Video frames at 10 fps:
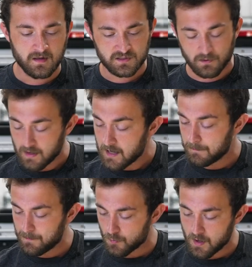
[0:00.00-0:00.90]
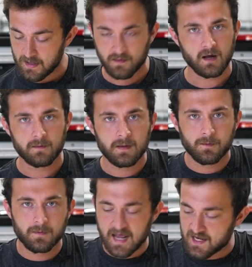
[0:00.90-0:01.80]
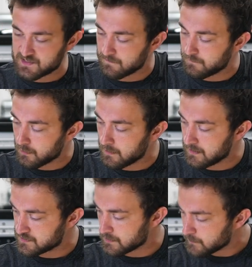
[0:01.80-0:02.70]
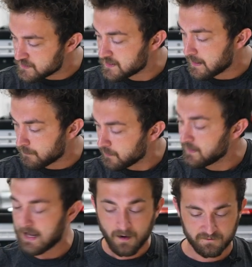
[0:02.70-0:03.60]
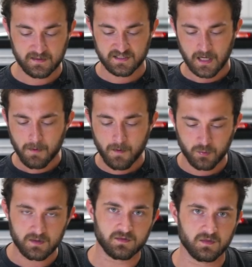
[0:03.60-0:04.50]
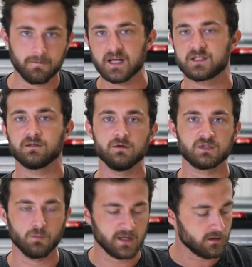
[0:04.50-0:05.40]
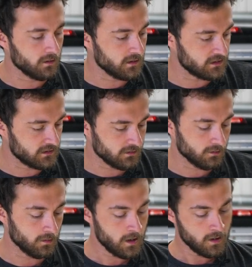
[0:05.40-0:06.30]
and so a lot of people want it, a lot of people have been asking for it, and so we set out really carefully to come up with the best solution we could to